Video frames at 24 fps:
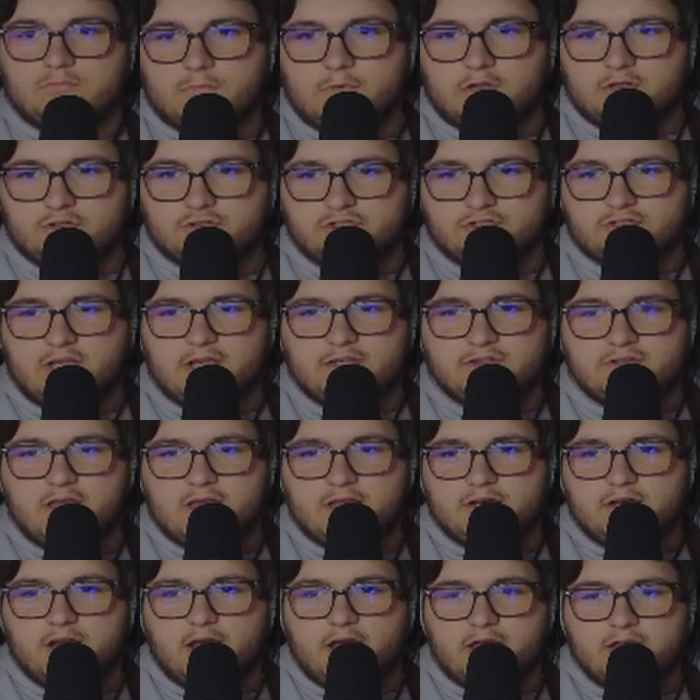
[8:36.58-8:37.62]
Just has that
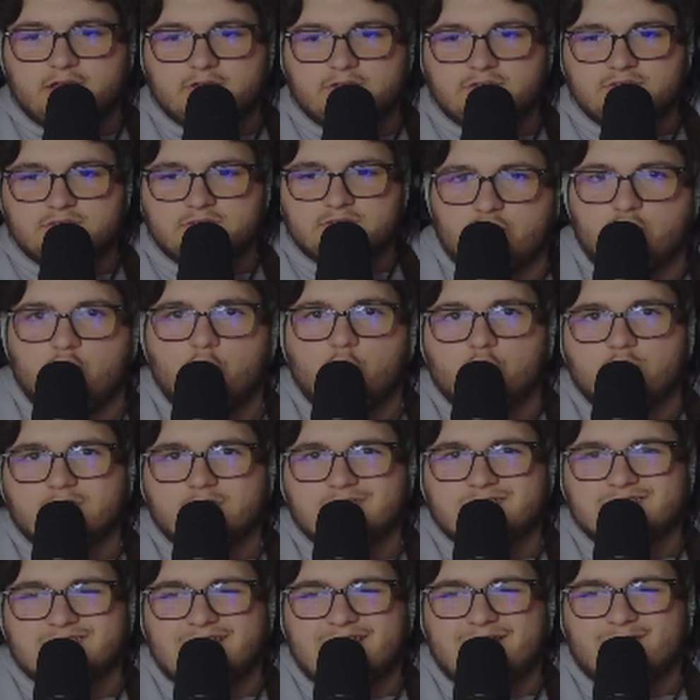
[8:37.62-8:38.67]
nice chorus
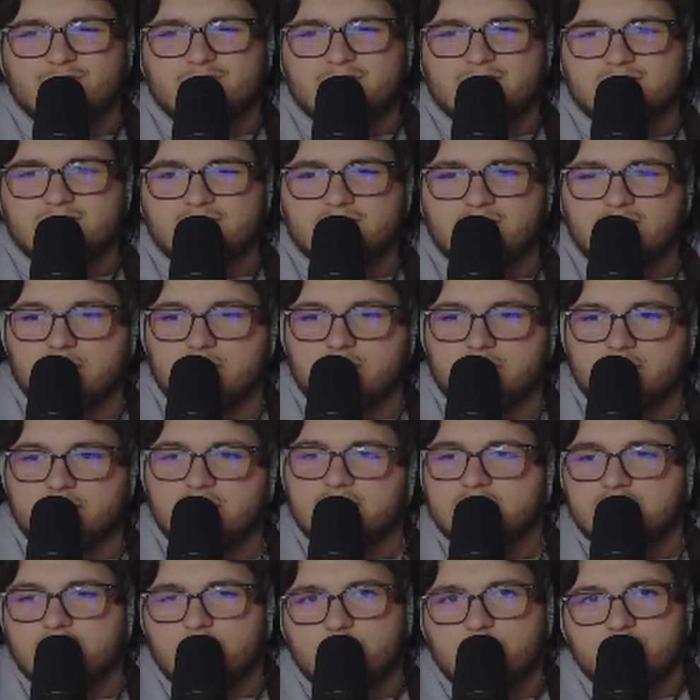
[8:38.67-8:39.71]
sounding lead
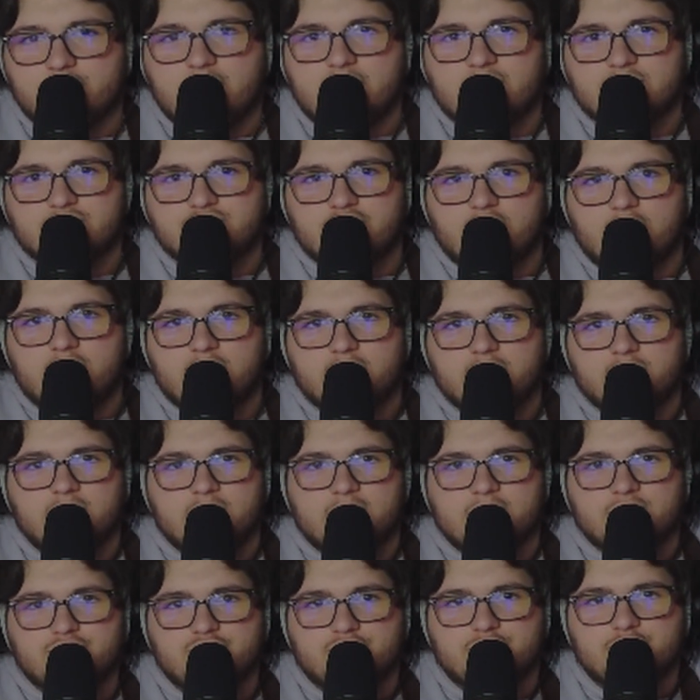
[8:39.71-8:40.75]
tone that John
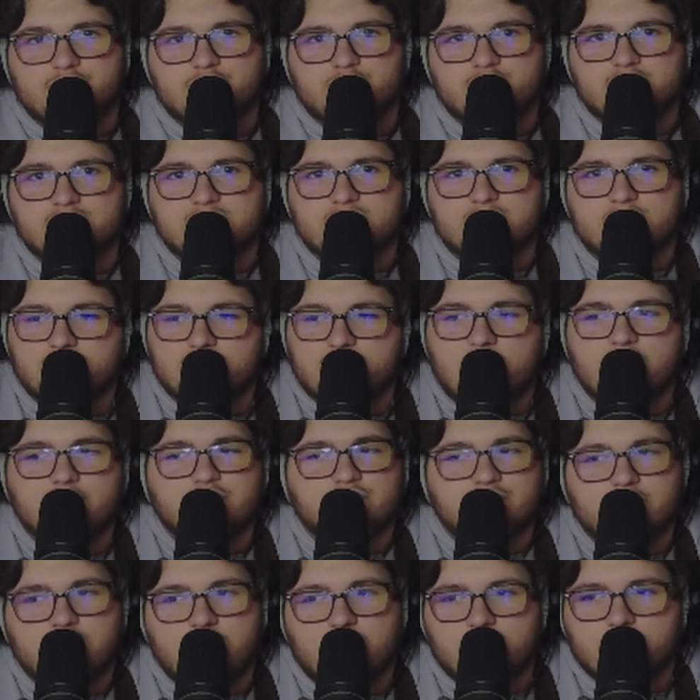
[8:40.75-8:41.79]
introduced not too
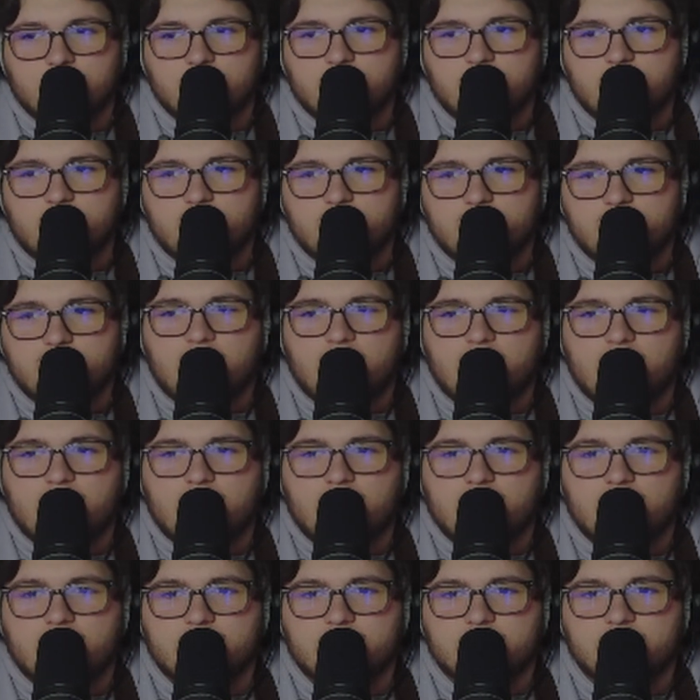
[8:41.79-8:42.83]
long ago.
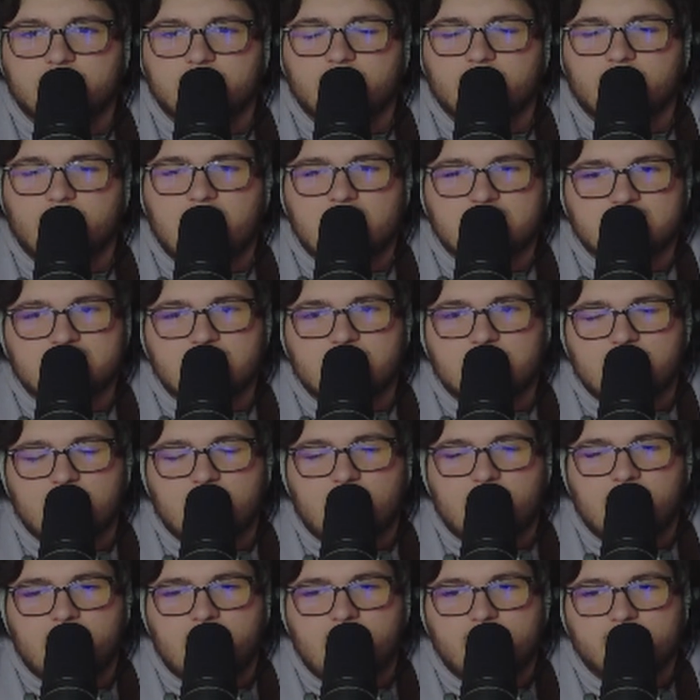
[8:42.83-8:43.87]
And the last thing I
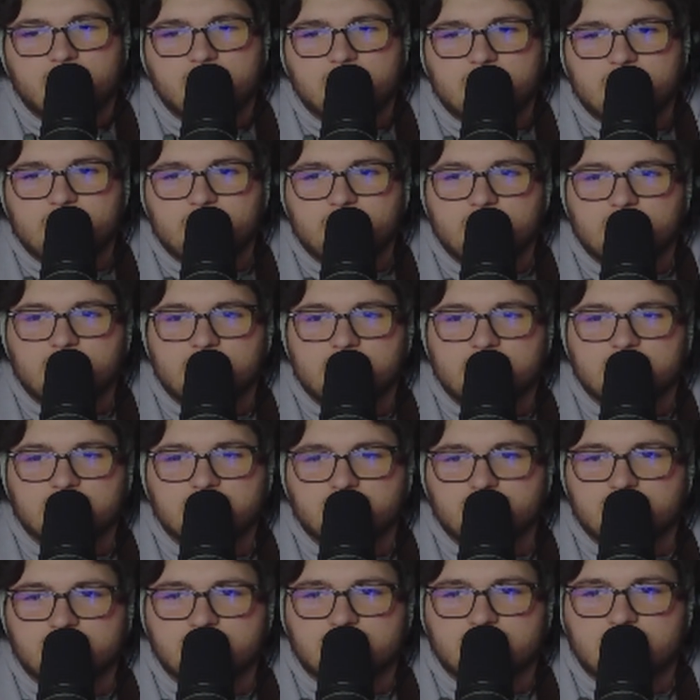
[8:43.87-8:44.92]
have in here is
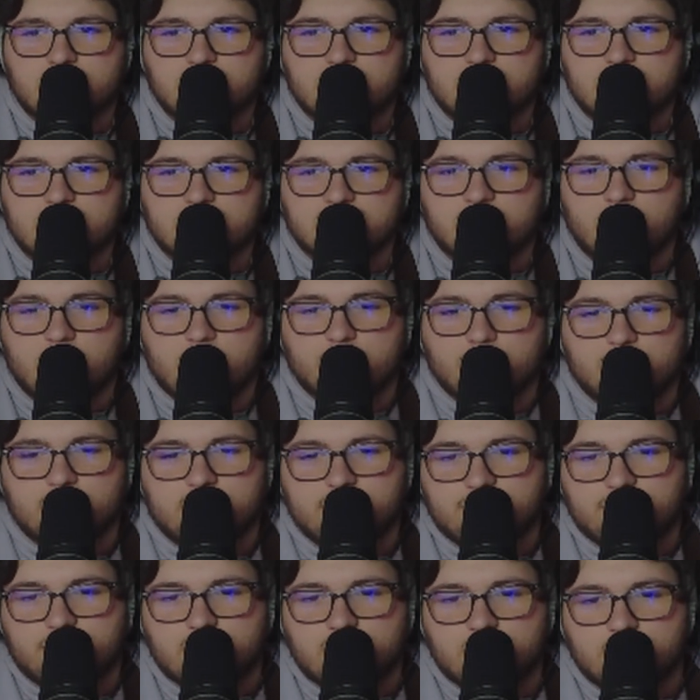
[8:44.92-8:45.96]
just this hall
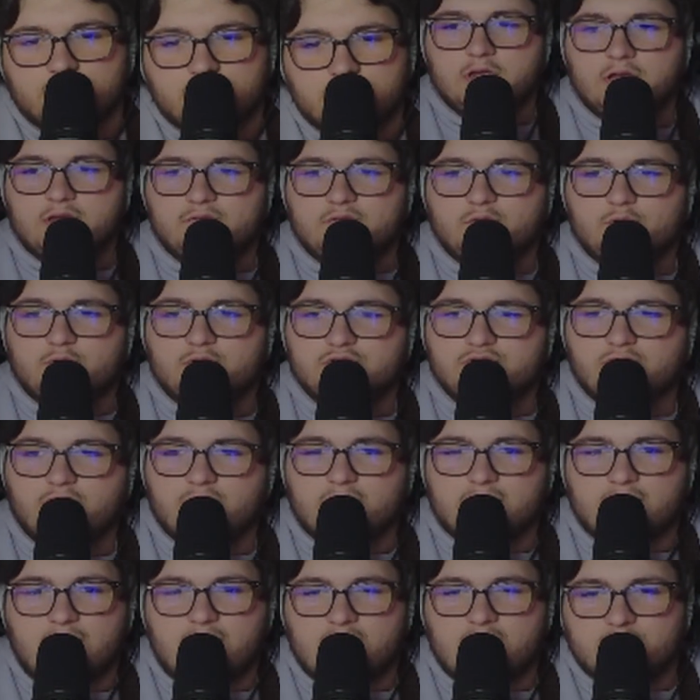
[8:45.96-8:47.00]
reverb. If you want to do like
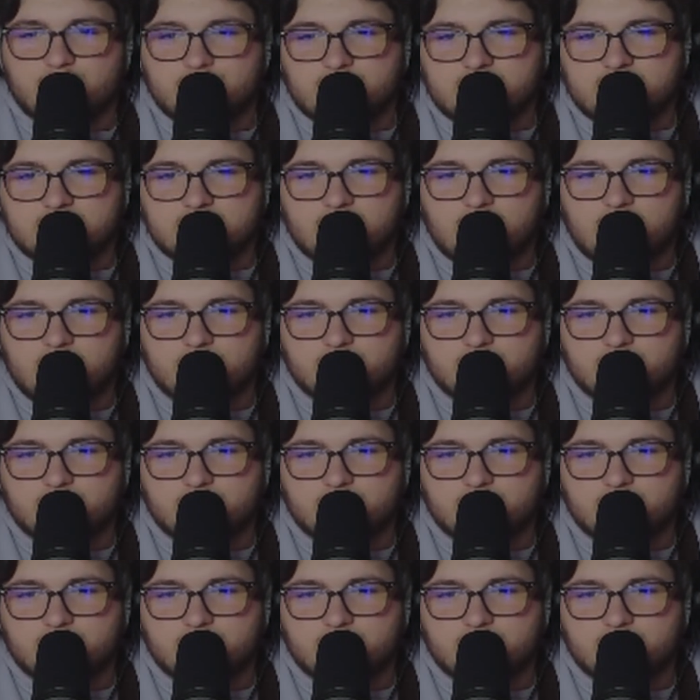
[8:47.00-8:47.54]
ambient type